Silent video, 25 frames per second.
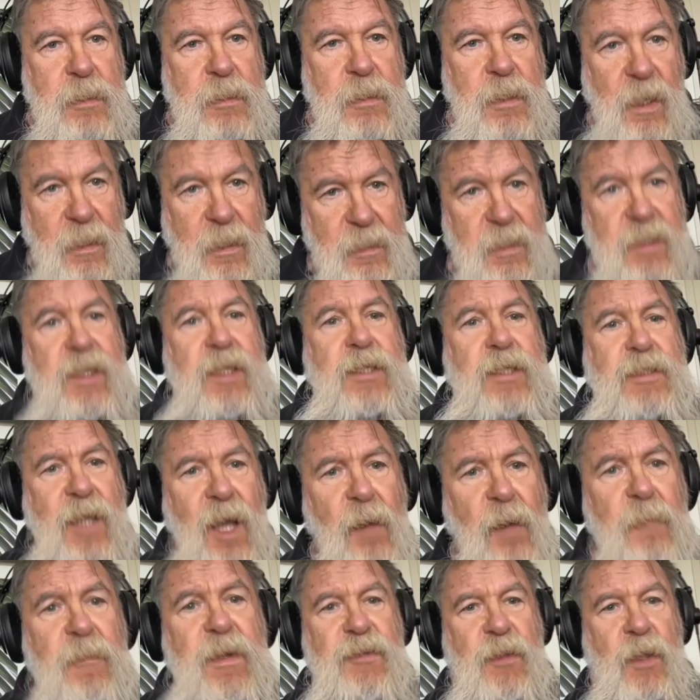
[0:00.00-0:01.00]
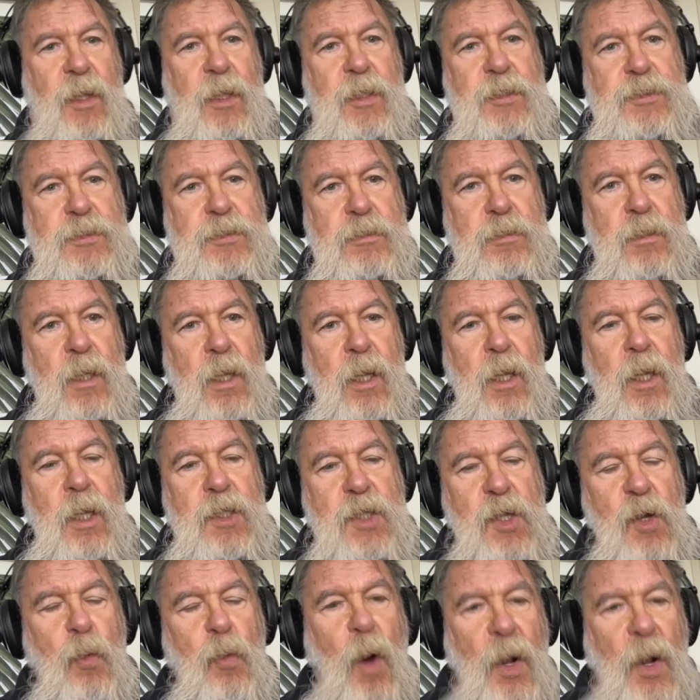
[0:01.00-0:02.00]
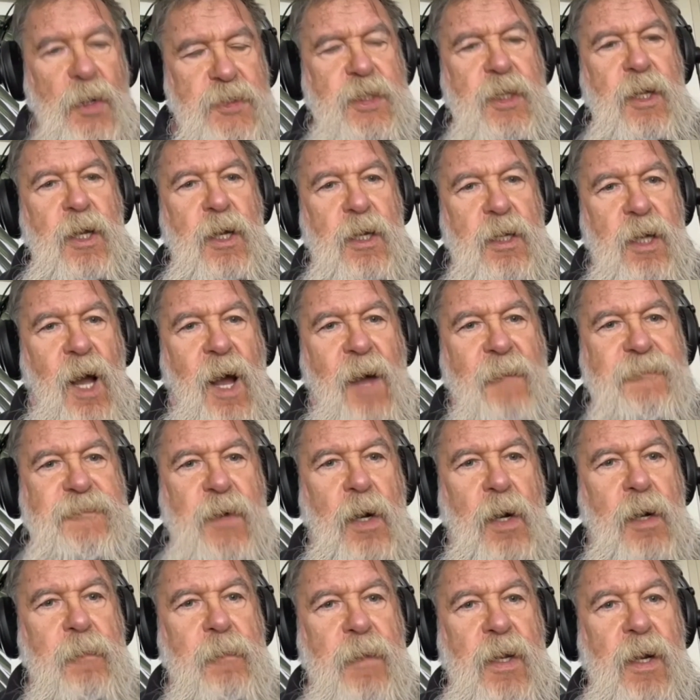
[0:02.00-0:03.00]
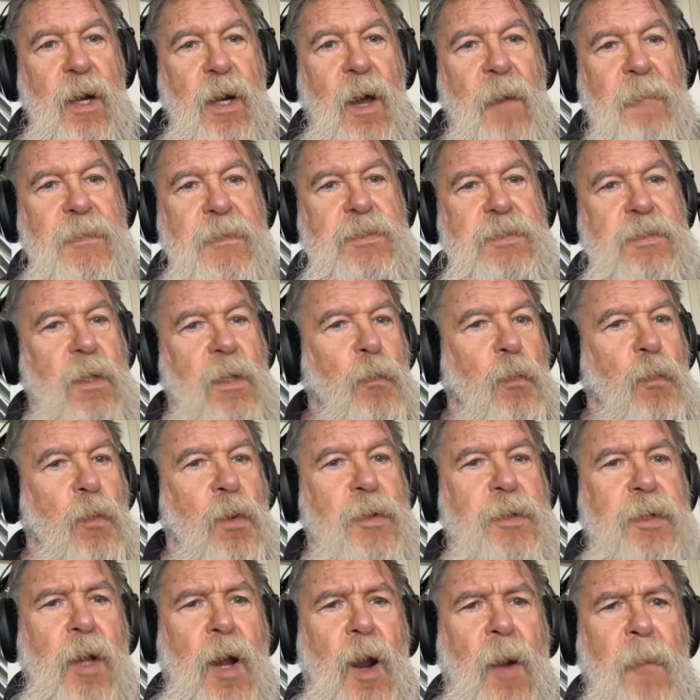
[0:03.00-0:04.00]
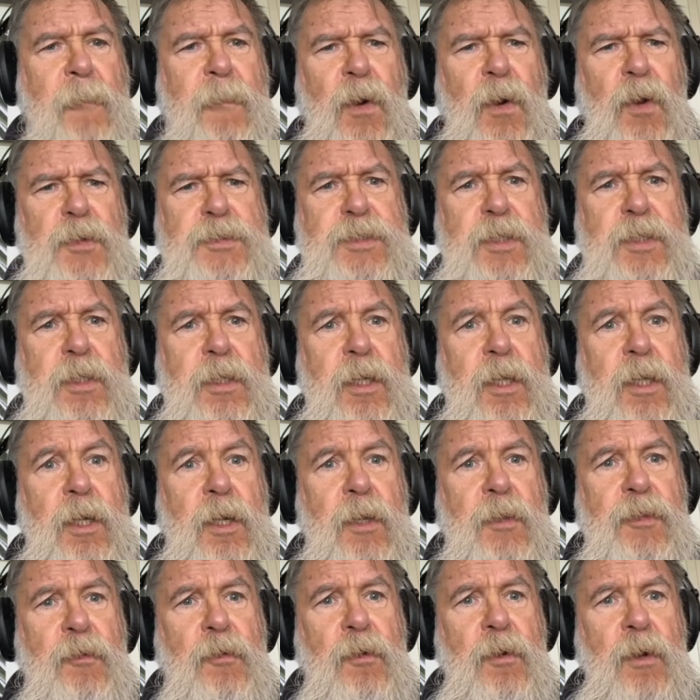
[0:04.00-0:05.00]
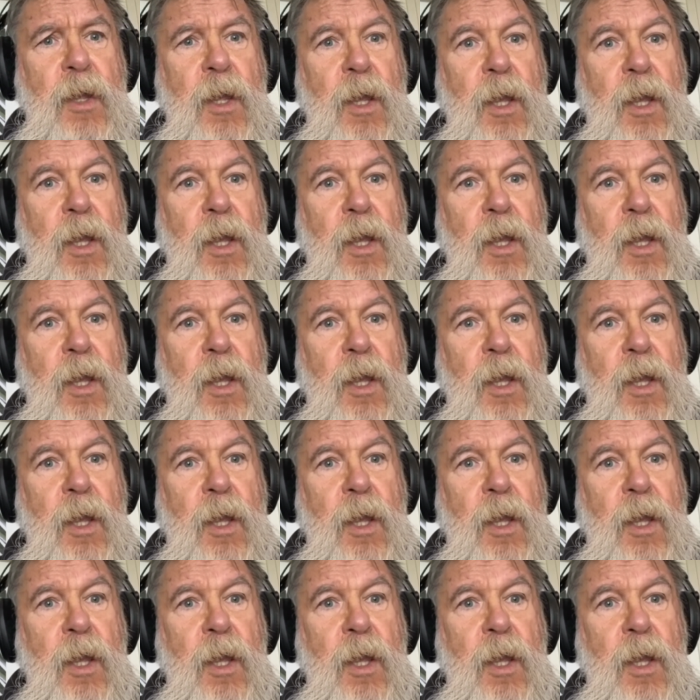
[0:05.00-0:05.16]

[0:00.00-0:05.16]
Now, tell me this. You're watching a golf tournament, and all of a sudden, one golfer looks at the other,